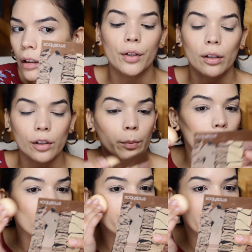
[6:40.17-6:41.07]
They're a little
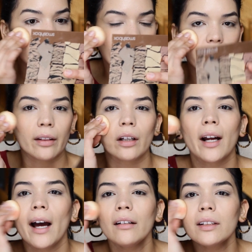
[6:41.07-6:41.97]
bit more forgiving. They're
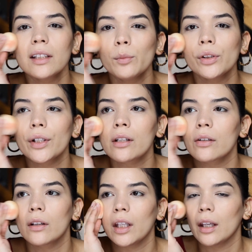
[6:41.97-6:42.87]
kind of similar
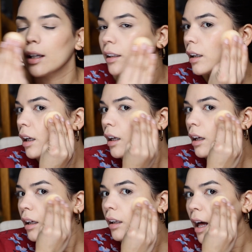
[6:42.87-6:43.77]
to the
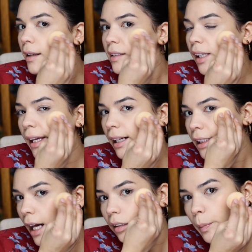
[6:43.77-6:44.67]
Glossier
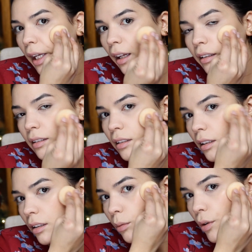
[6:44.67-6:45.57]
Cloud
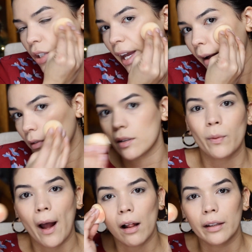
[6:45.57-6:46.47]
Paints, which I have as
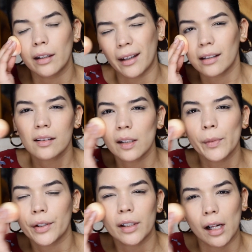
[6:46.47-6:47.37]
well, and like
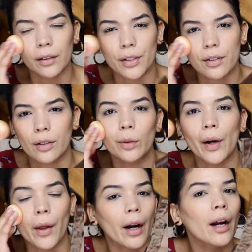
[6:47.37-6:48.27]
similar colors too,
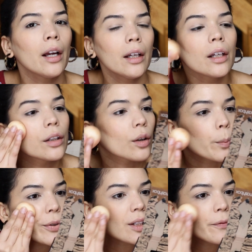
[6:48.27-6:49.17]
where they're, you know,
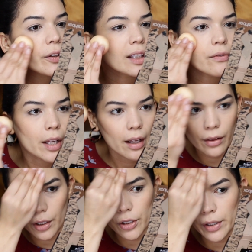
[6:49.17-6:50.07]
pretty forgiving.
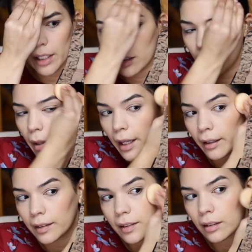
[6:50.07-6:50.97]
They're great to
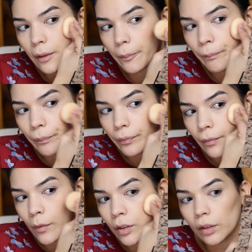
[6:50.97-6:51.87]
mix.
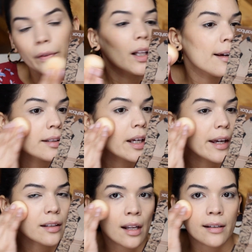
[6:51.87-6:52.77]
So if Glossier
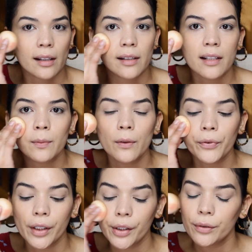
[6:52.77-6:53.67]
is not as accessible
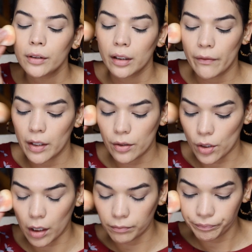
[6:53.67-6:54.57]
for you, give these a
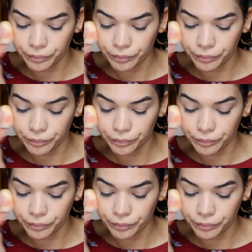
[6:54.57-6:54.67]
shot.